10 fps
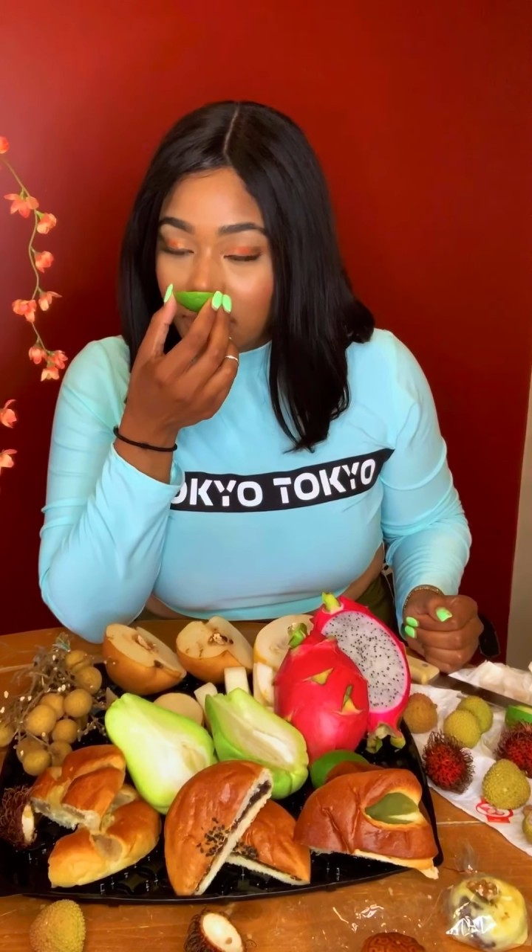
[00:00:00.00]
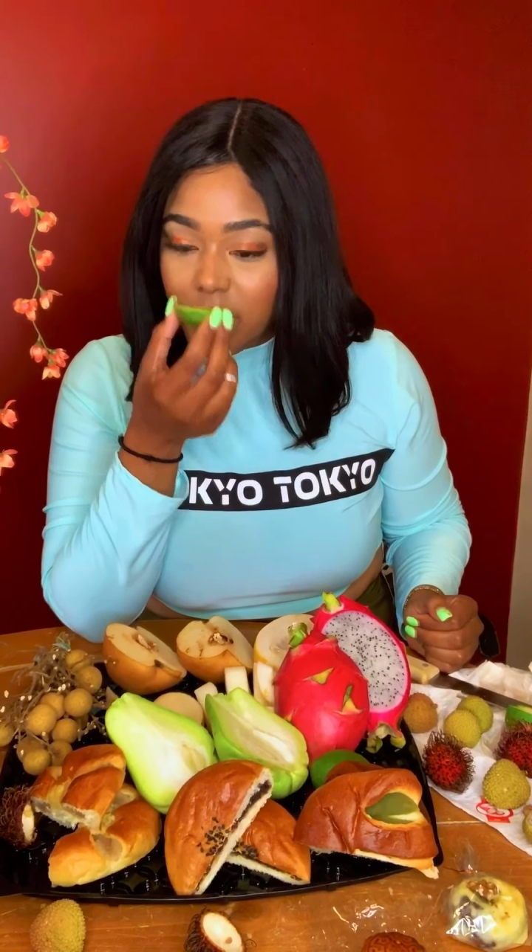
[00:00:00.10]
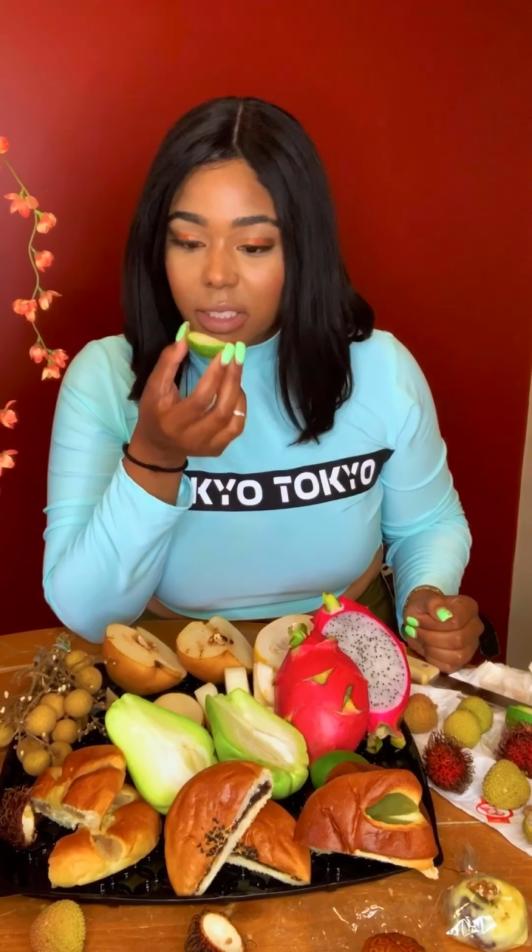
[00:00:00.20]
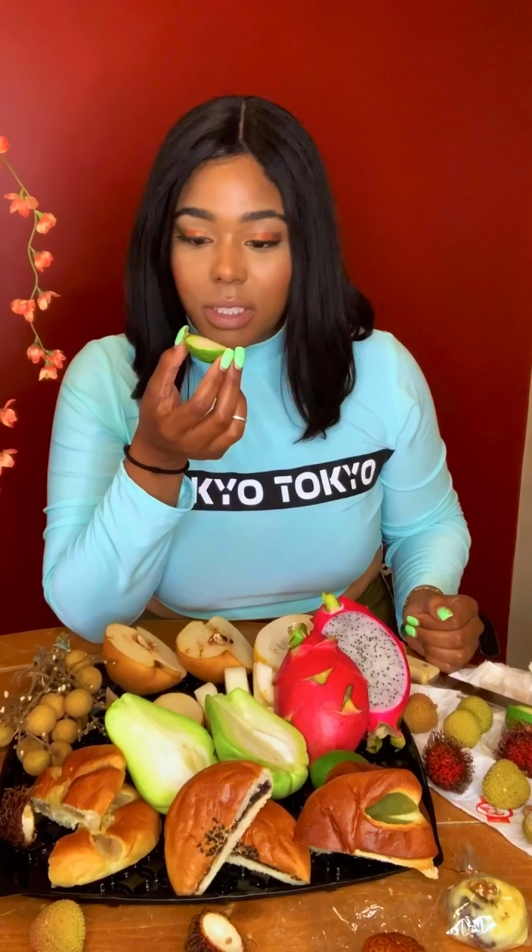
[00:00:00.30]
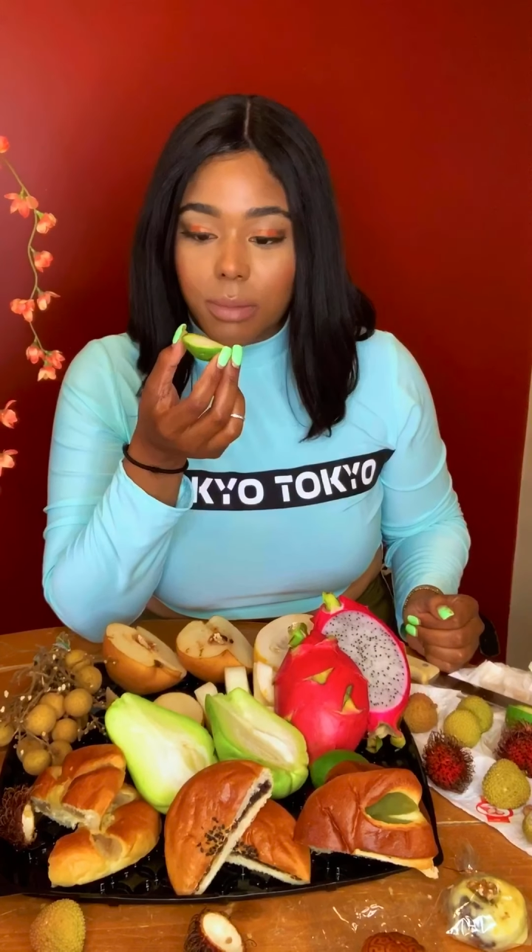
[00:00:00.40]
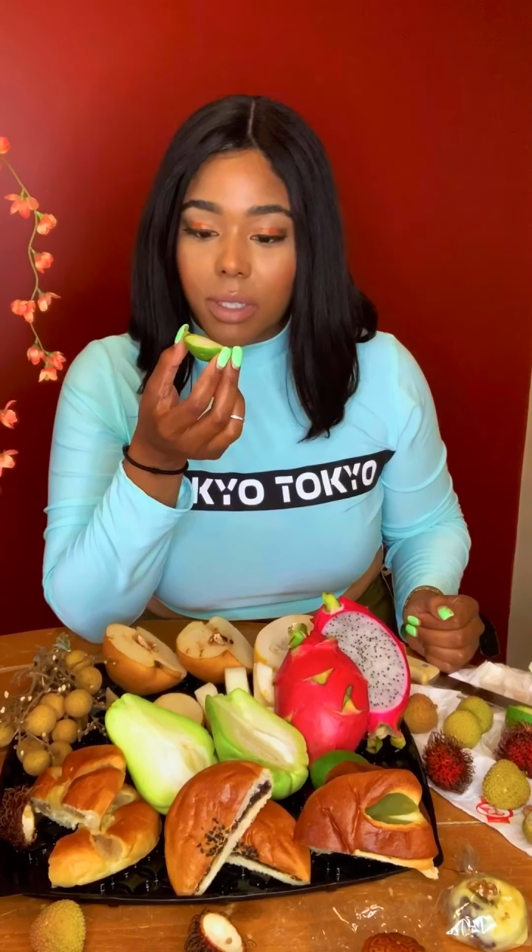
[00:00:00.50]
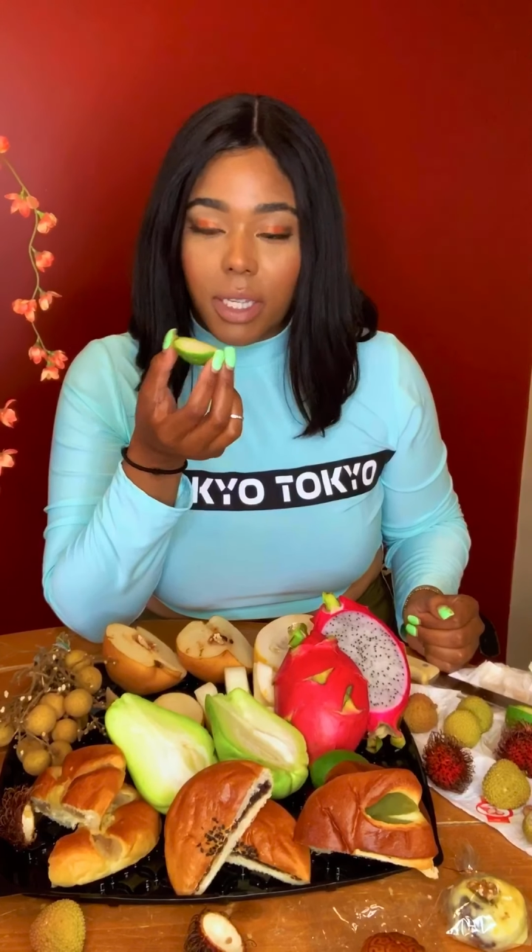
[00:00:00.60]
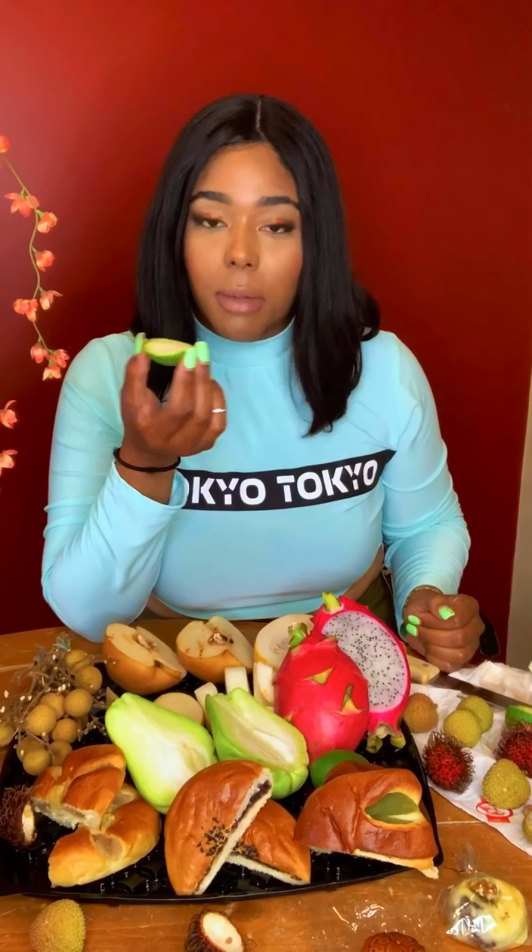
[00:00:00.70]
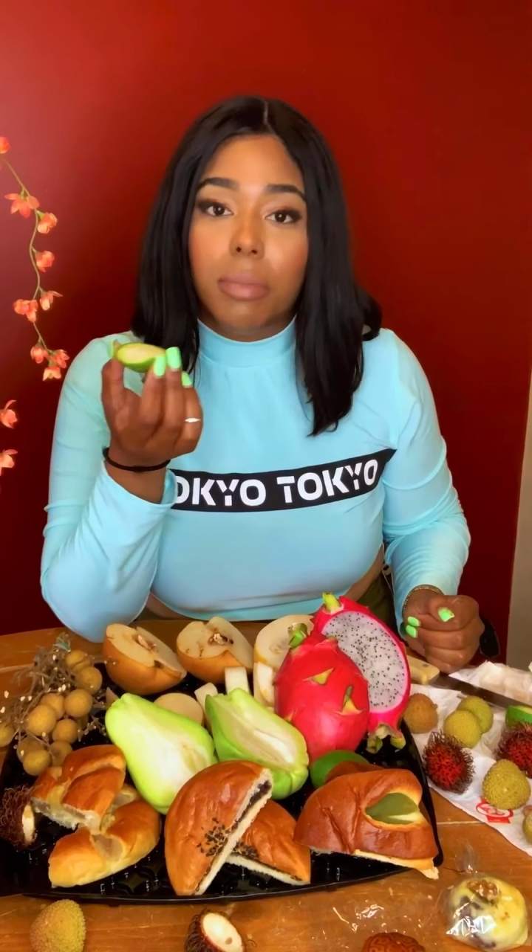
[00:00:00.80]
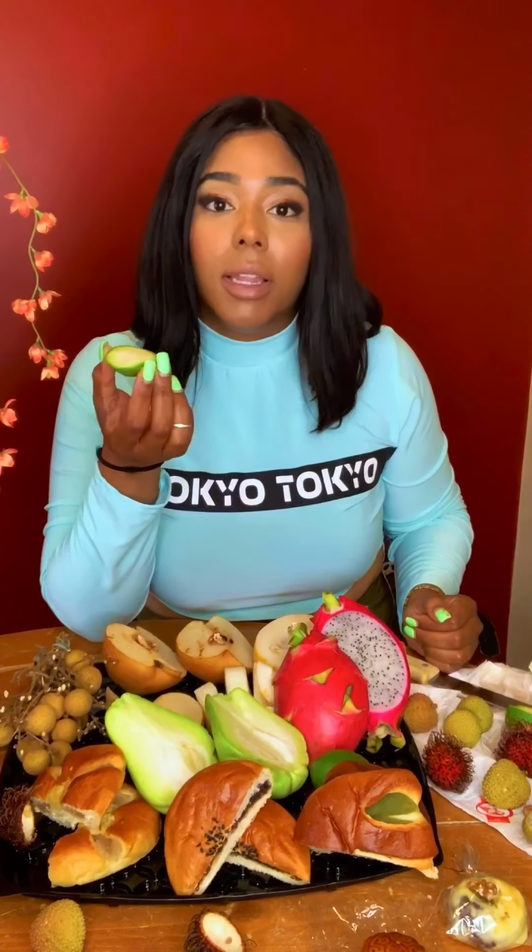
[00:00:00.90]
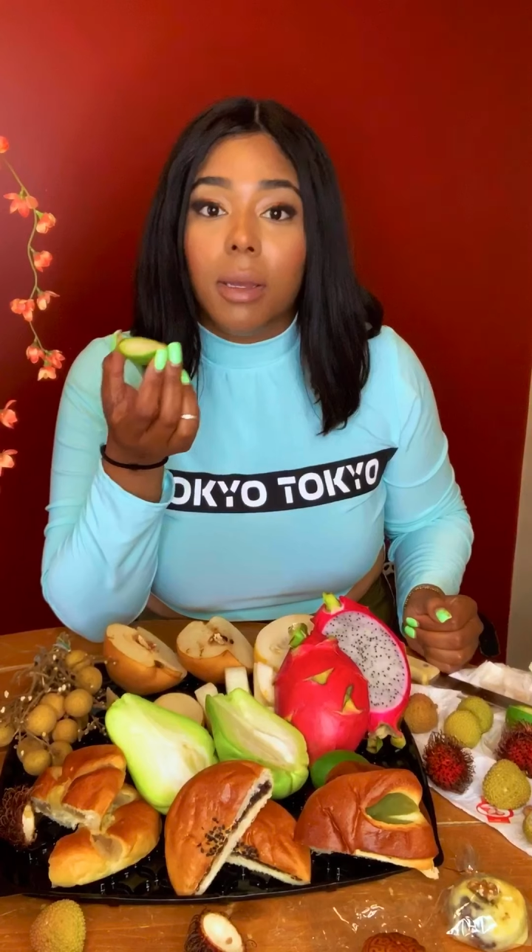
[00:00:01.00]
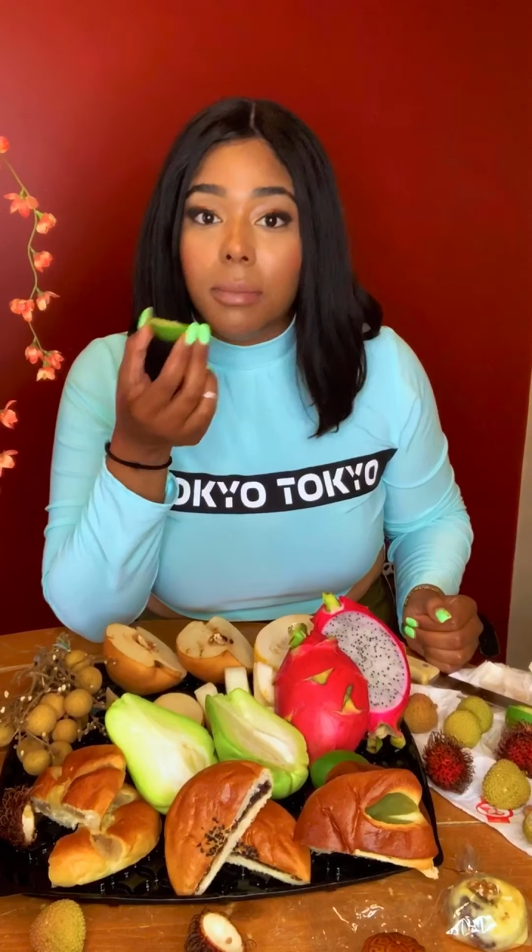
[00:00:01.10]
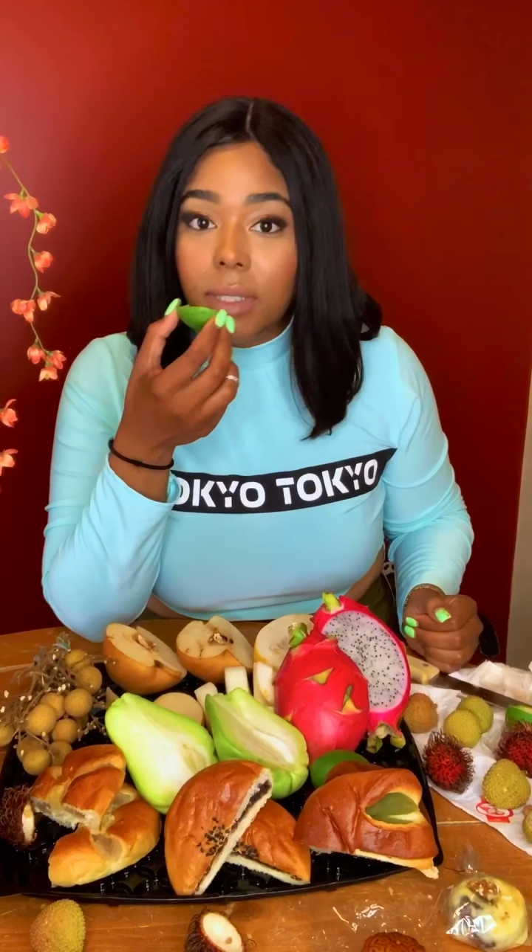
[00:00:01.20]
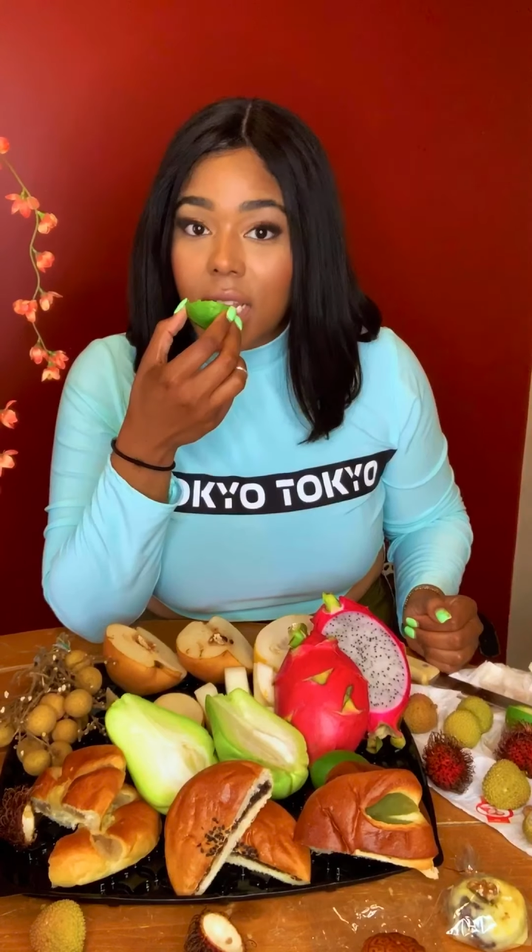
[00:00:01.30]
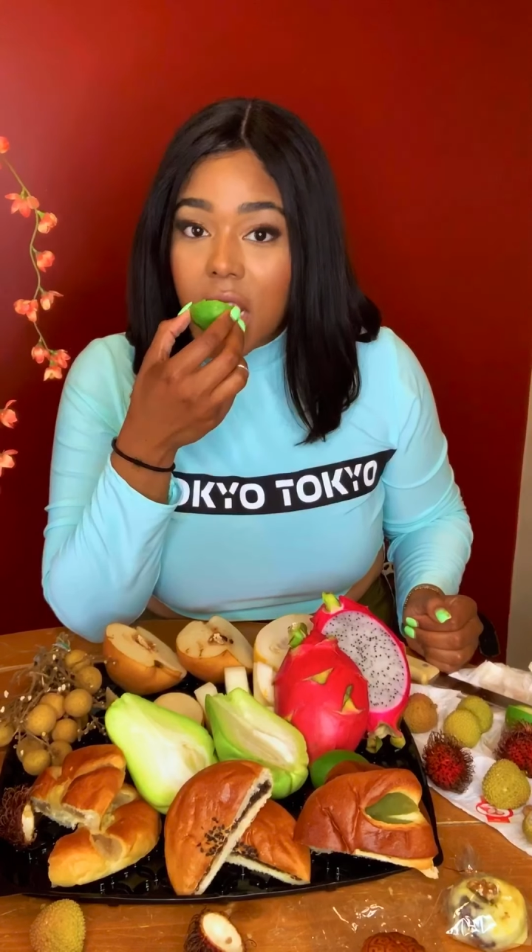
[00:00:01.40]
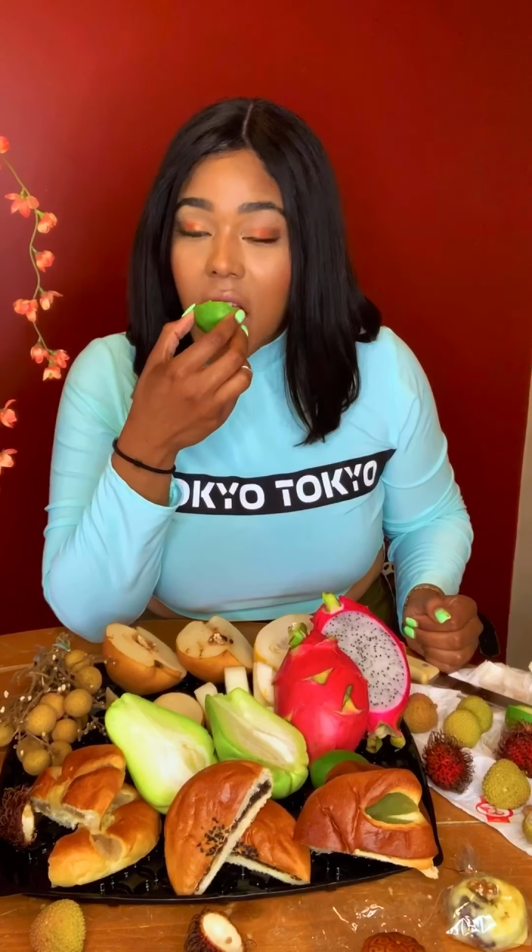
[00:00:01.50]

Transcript: It doesn't smell like a plum.